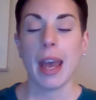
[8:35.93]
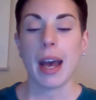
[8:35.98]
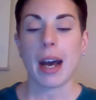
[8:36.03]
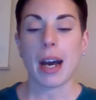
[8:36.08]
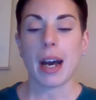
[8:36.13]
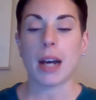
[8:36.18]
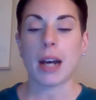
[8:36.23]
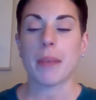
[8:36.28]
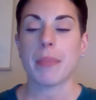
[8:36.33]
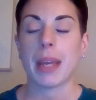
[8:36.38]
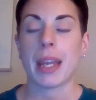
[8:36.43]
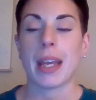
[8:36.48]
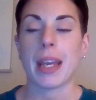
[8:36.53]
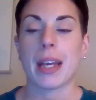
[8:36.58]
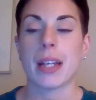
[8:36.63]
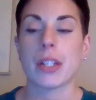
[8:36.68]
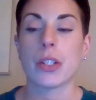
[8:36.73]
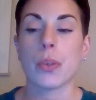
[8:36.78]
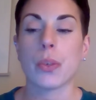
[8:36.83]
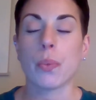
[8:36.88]

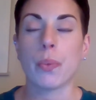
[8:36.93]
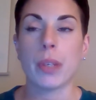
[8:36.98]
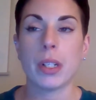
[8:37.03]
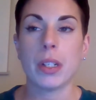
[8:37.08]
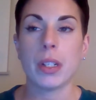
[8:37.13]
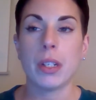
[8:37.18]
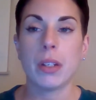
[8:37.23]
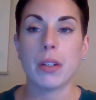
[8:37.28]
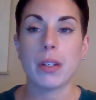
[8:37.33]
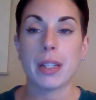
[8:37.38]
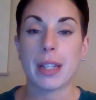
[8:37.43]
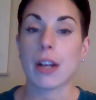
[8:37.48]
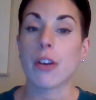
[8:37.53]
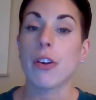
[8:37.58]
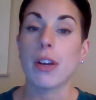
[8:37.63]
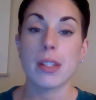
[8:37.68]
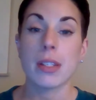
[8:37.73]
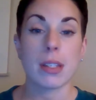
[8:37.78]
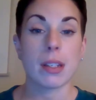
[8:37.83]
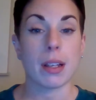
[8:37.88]
And that
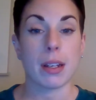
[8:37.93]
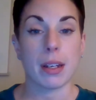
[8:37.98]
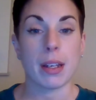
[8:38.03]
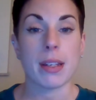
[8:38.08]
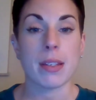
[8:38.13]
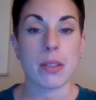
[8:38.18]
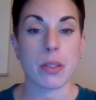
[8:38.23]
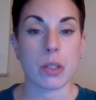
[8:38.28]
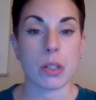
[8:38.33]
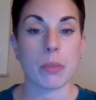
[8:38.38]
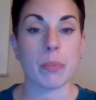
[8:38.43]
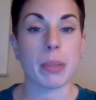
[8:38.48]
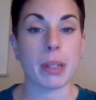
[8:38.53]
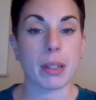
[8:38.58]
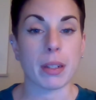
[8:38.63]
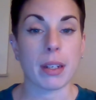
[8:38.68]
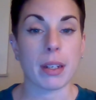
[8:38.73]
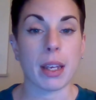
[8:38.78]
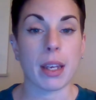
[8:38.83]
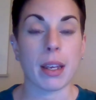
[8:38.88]
creates a lot of
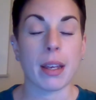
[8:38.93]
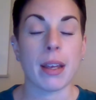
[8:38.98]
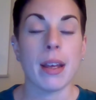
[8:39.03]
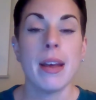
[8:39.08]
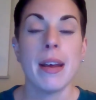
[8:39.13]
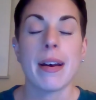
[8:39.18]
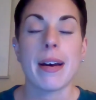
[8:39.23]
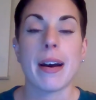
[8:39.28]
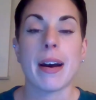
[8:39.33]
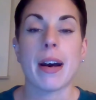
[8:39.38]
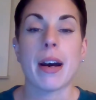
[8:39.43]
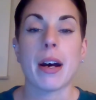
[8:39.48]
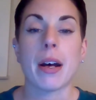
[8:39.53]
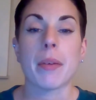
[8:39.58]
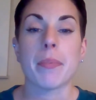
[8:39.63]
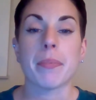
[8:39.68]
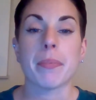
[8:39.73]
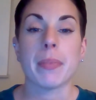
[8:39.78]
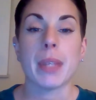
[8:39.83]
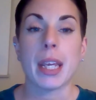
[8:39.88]
instability
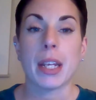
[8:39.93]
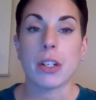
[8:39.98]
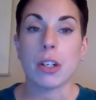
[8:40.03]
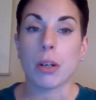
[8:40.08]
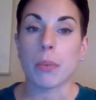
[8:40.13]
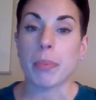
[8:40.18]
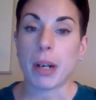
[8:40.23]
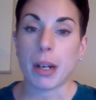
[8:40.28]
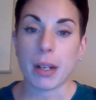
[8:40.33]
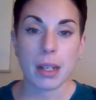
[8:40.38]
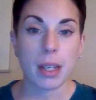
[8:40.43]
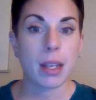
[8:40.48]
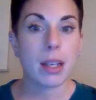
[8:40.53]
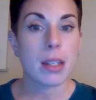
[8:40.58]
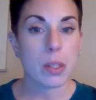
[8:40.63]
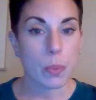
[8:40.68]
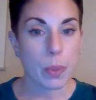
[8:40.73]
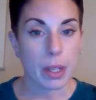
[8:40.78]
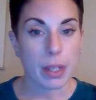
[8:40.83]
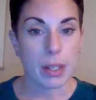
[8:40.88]
in your body
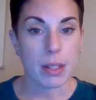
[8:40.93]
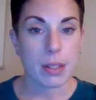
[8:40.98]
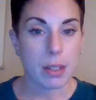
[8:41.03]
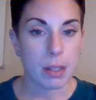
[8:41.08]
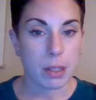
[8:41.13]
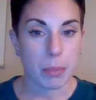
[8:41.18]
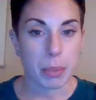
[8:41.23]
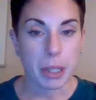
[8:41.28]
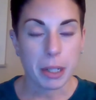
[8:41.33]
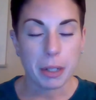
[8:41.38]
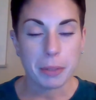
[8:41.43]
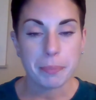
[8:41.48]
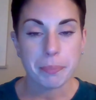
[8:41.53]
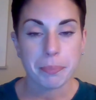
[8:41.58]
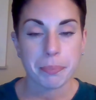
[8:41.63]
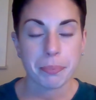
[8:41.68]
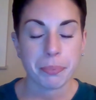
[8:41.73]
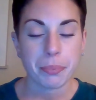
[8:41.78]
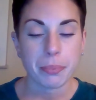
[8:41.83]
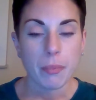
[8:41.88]
as well as in the bar.
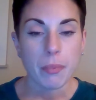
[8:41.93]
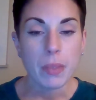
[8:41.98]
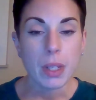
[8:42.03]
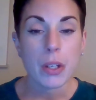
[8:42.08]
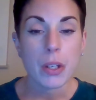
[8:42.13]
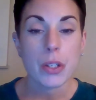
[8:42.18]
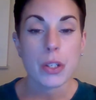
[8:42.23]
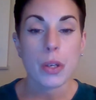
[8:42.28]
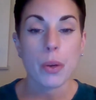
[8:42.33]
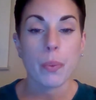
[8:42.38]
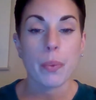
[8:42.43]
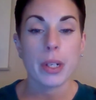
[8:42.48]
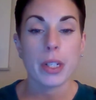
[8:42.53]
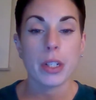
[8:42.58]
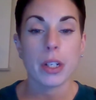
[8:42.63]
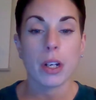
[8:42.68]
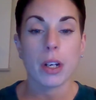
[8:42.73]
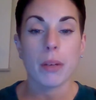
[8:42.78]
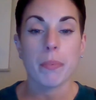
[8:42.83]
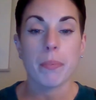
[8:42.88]
So when
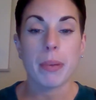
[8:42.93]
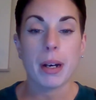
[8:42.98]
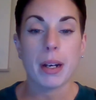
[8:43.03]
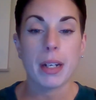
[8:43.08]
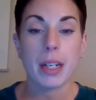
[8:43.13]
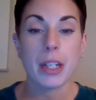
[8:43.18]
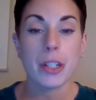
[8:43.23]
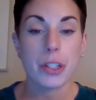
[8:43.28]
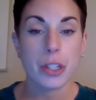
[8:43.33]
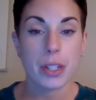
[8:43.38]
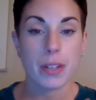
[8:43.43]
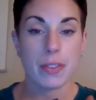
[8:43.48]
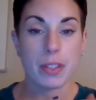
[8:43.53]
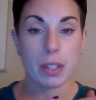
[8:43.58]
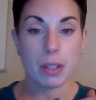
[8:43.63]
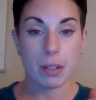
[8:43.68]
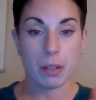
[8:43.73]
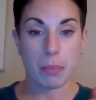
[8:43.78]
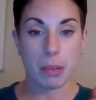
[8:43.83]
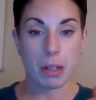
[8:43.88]
your body shifts
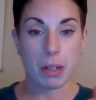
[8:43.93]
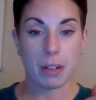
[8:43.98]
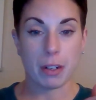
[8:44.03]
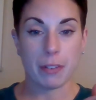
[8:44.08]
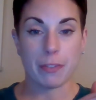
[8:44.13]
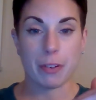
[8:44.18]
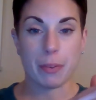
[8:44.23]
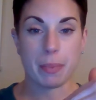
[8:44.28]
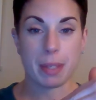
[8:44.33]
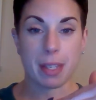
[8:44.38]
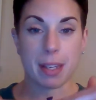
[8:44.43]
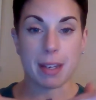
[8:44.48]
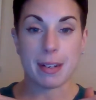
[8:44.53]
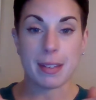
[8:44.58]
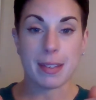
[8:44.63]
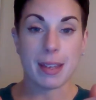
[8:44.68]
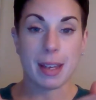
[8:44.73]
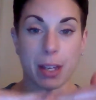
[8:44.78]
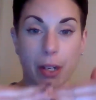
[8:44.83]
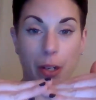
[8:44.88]
on a bar from side to
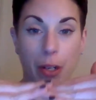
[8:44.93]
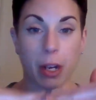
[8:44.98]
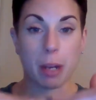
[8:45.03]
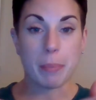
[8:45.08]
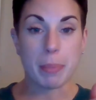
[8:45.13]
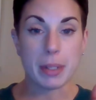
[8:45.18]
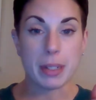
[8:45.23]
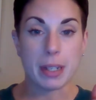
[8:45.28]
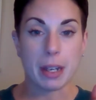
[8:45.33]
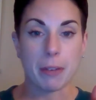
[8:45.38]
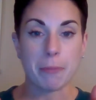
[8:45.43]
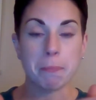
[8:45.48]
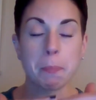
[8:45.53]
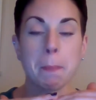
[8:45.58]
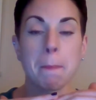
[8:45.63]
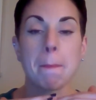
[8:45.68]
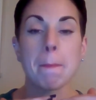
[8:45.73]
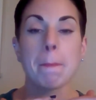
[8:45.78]
side or up and down,